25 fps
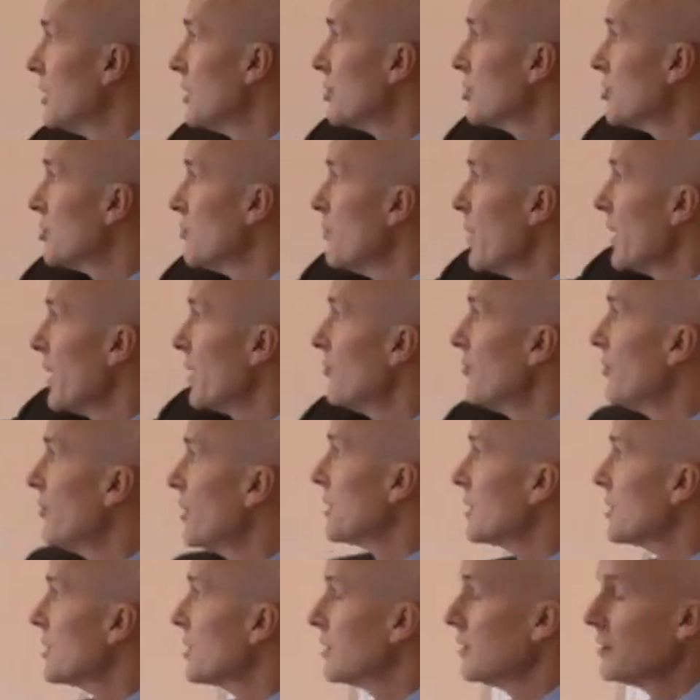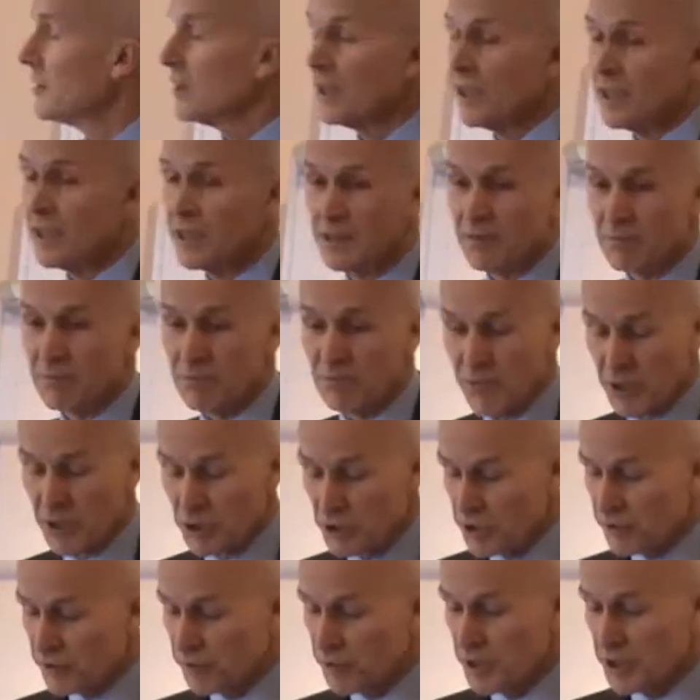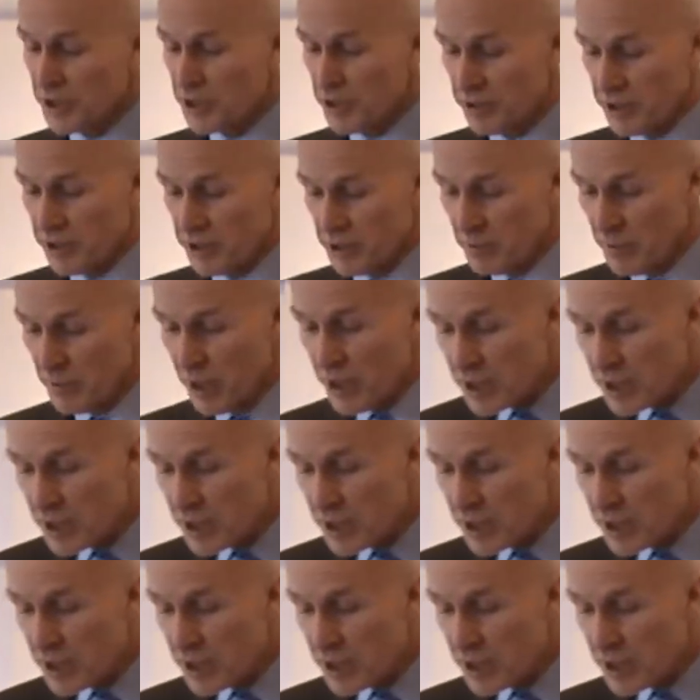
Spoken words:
Some benefits, in most of which are in the